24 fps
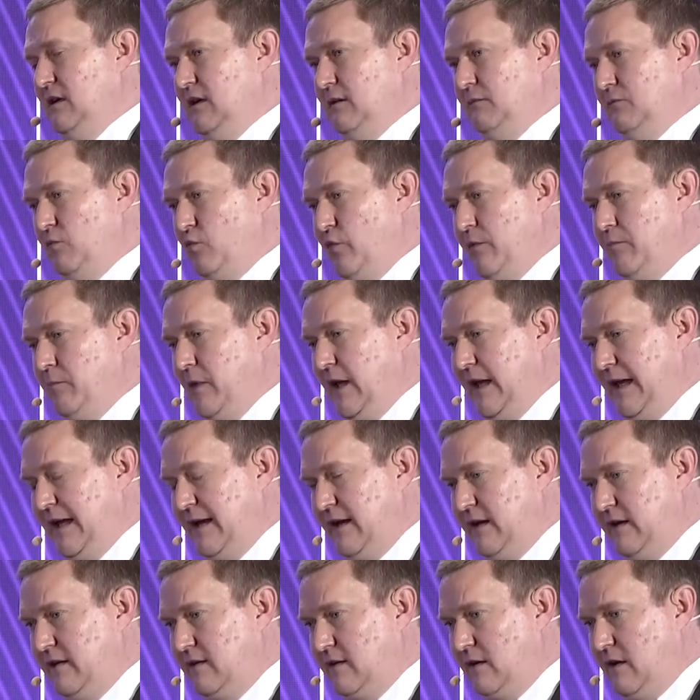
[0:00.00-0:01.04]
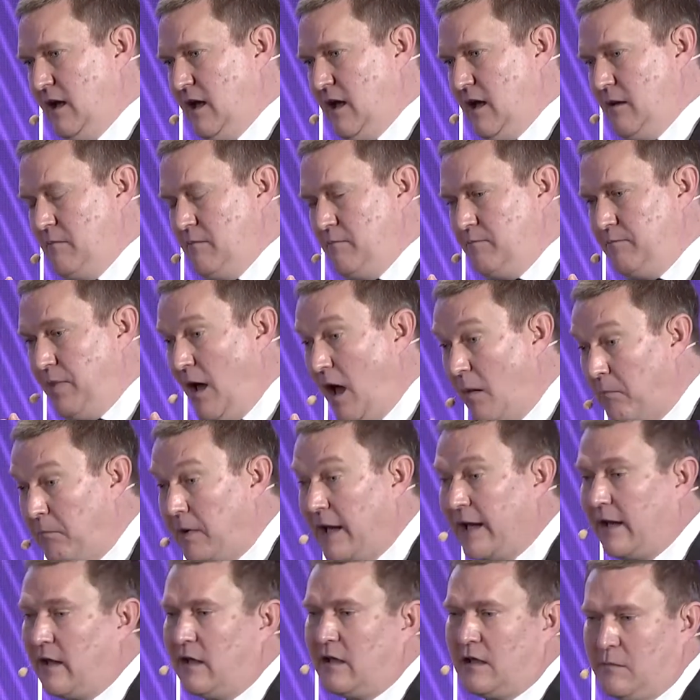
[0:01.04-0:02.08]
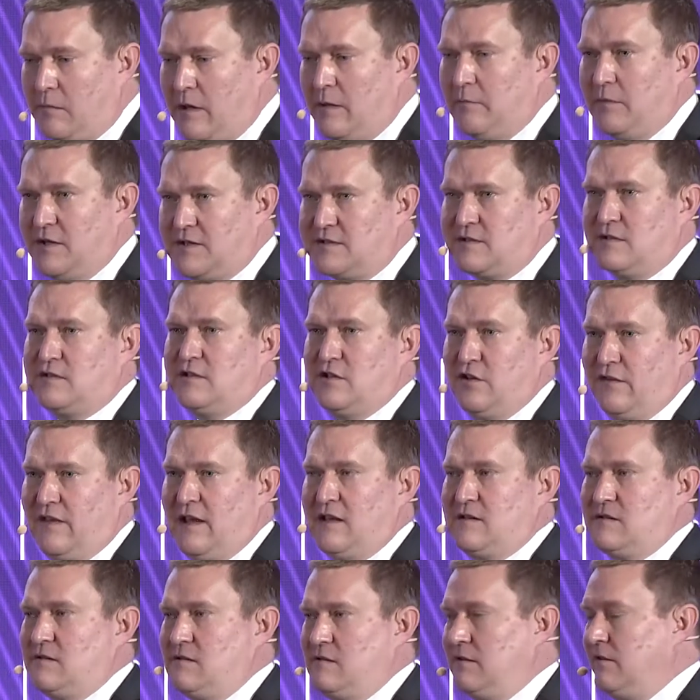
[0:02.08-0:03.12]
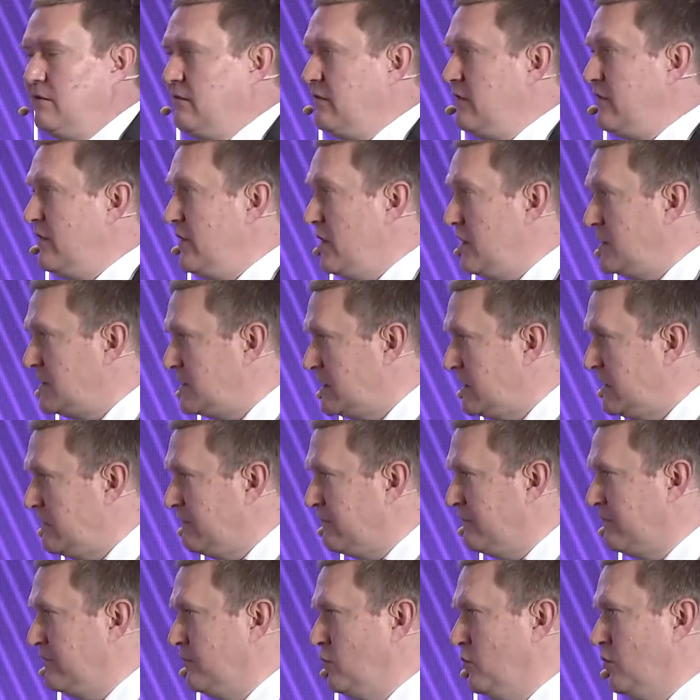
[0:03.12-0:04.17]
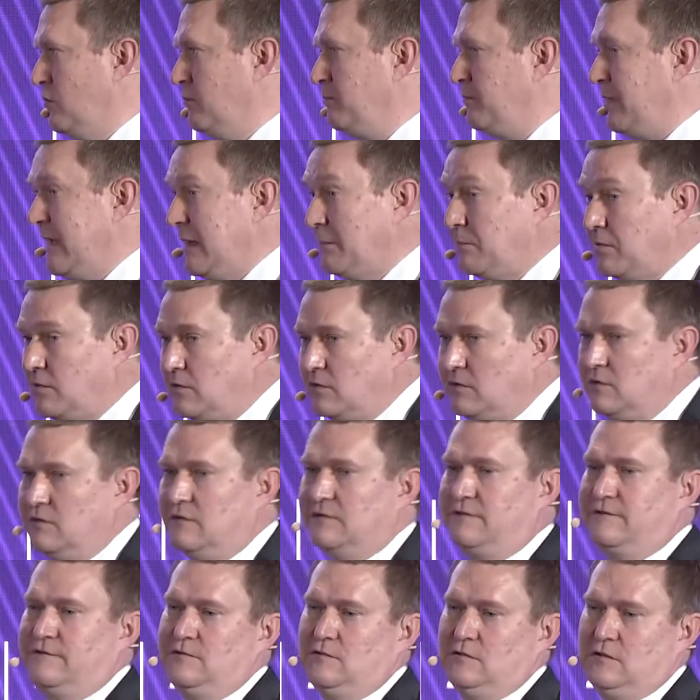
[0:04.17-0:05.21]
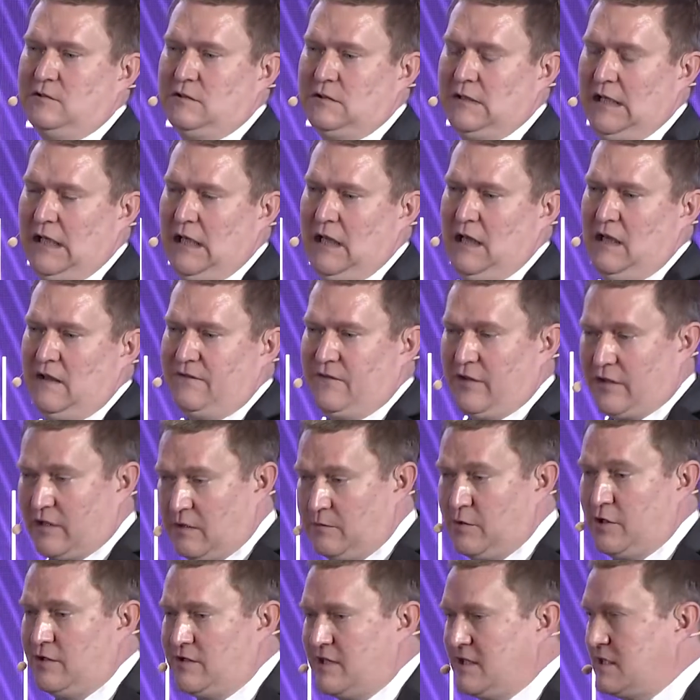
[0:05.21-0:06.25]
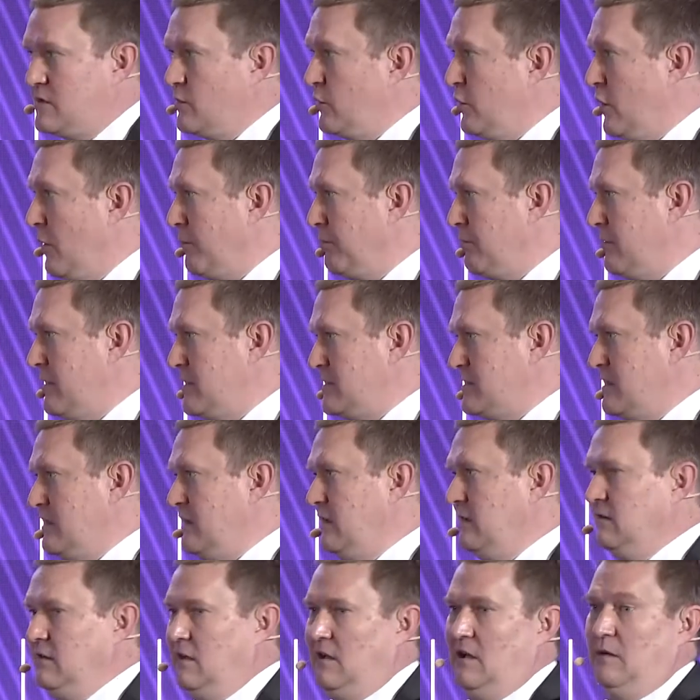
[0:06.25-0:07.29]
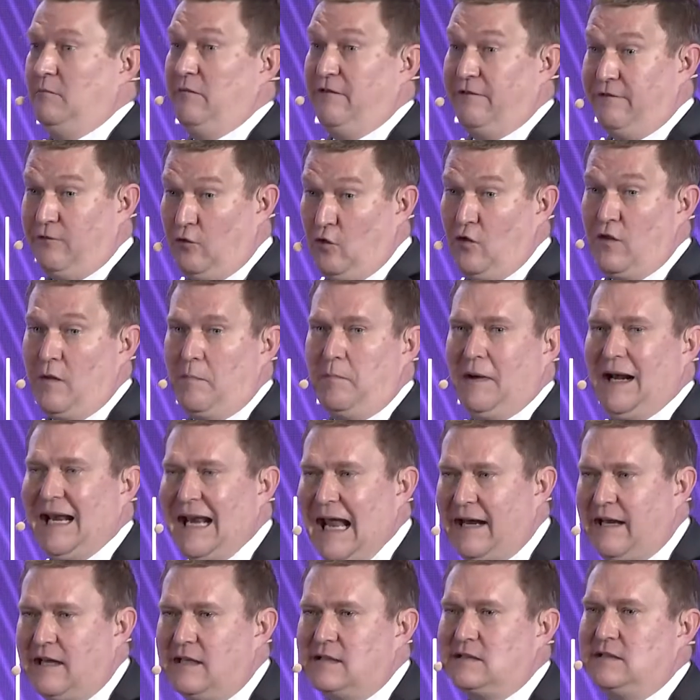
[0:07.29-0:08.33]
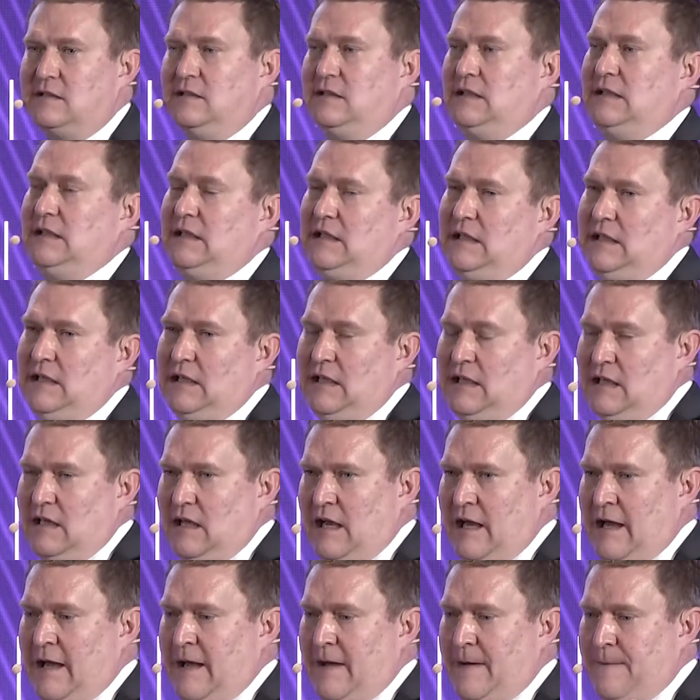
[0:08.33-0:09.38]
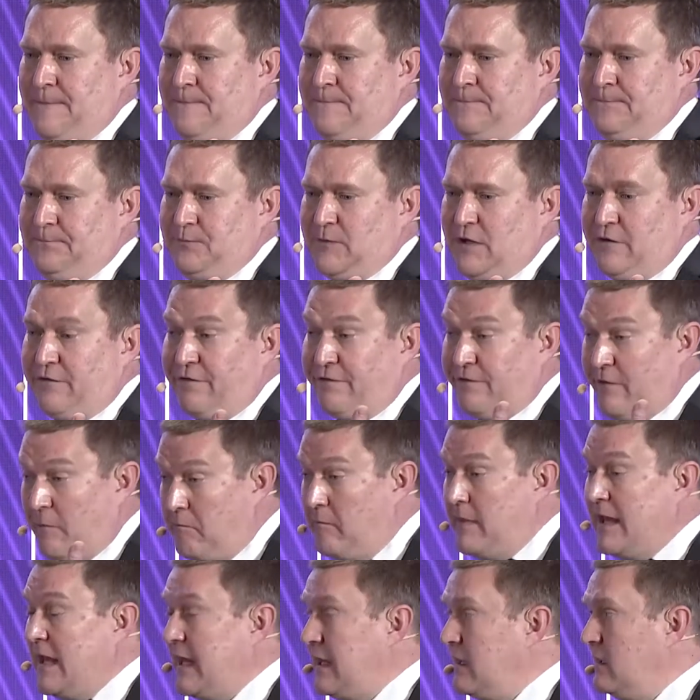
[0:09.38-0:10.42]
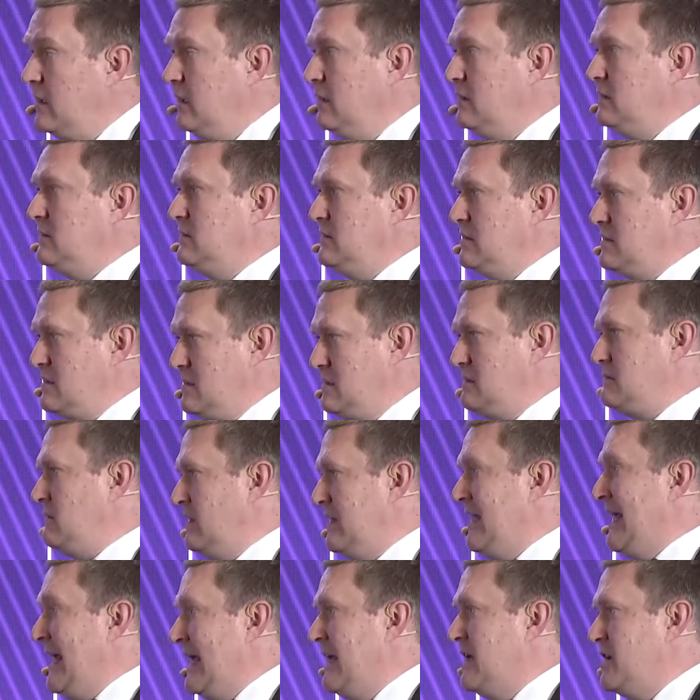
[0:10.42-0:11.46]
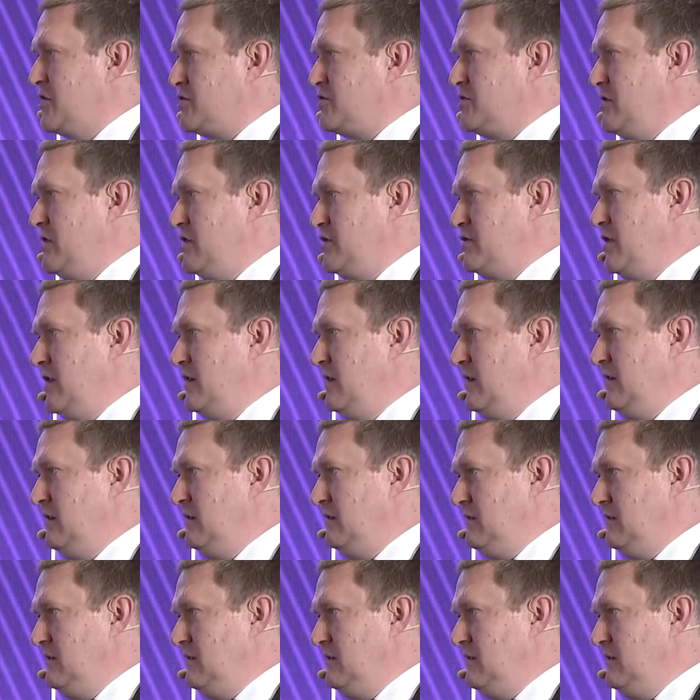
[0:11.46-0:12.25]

We made public commitments to 2030 for people, for the communities that we operate in, for the planet. For me, this is the ESG agenda.